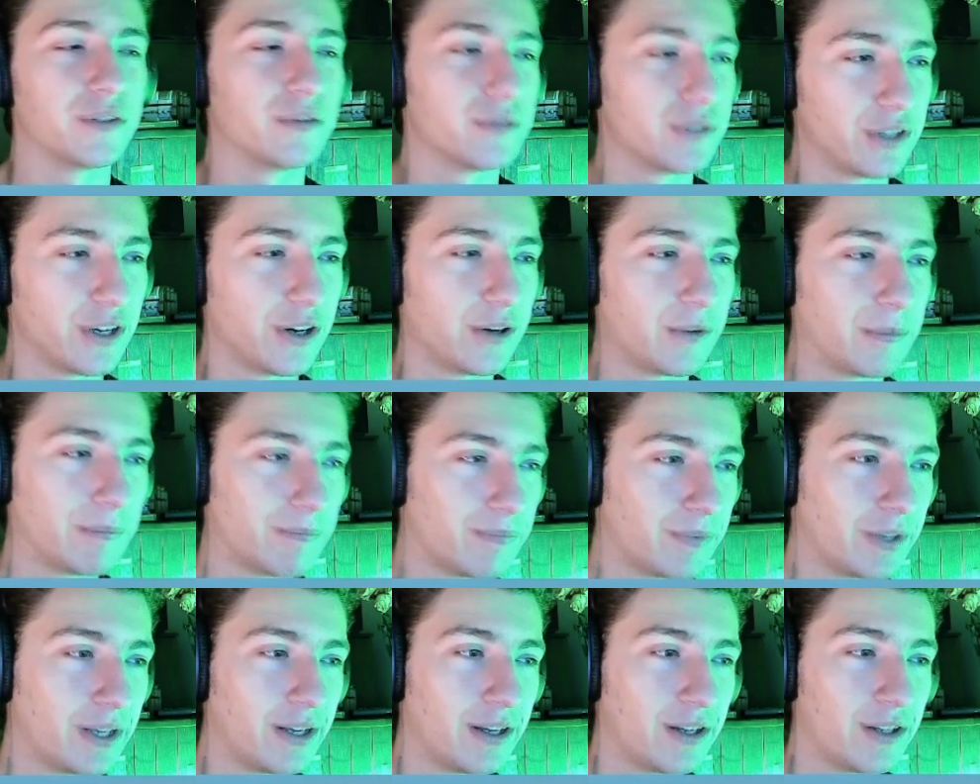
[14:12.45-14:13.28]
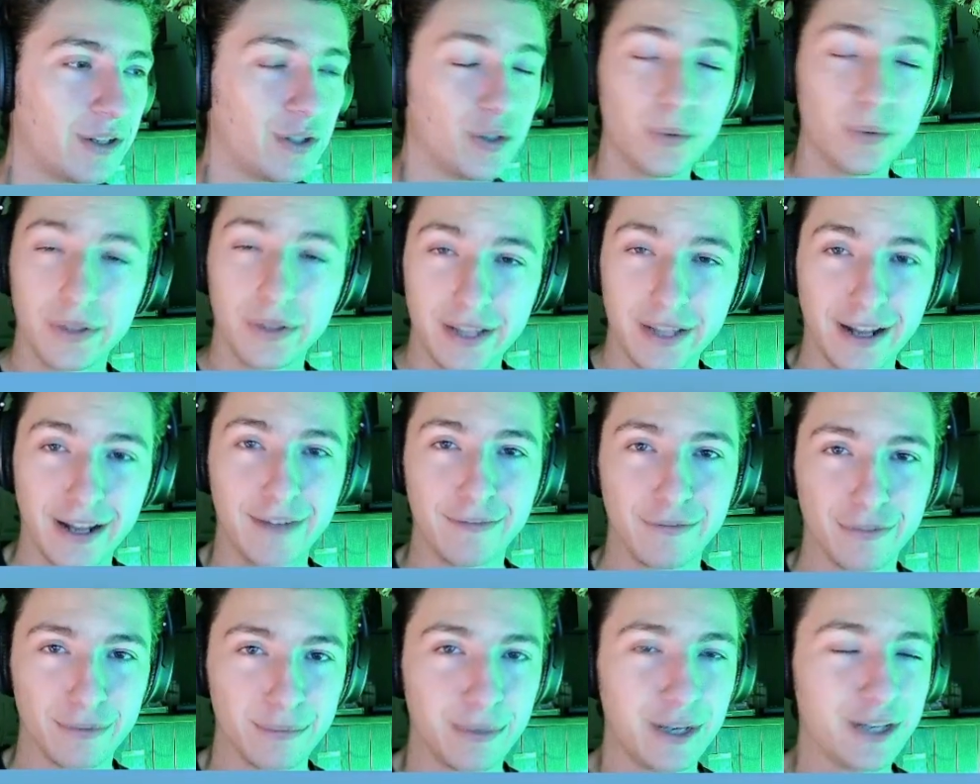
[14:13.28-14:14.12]
So do with that
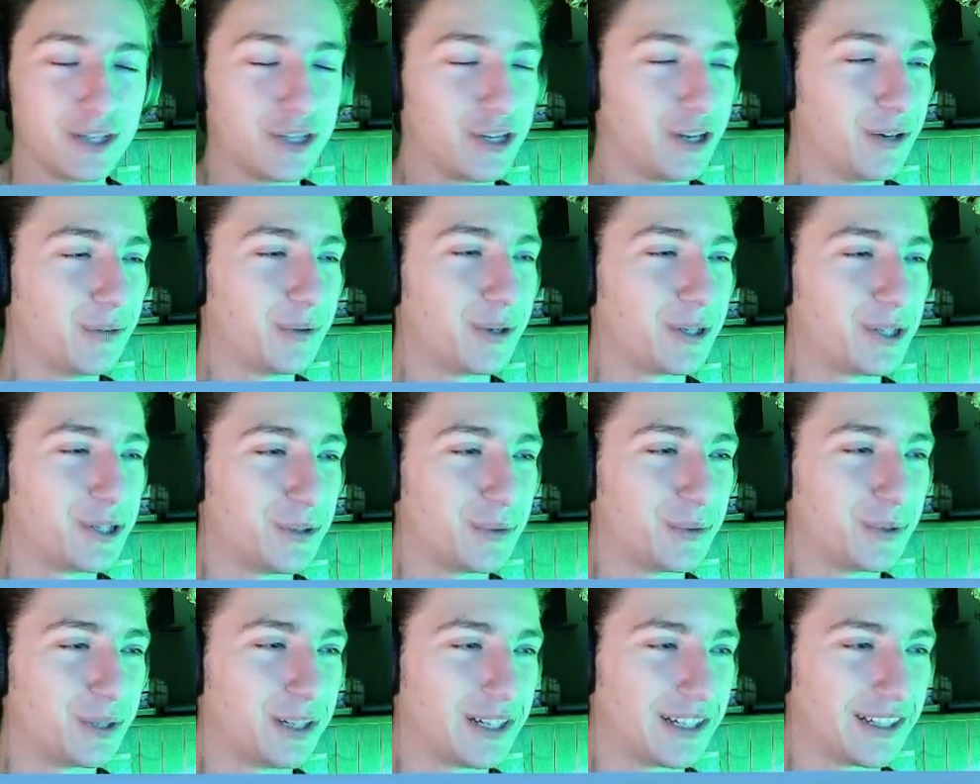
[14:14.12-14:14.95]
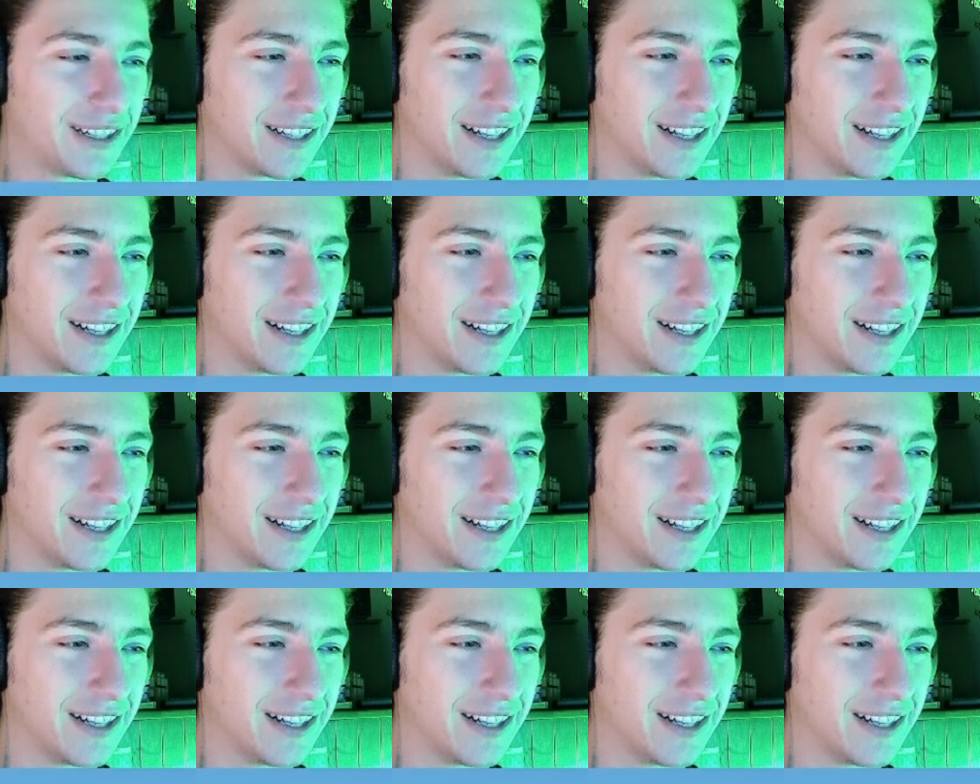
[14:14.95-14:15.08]
information what you will.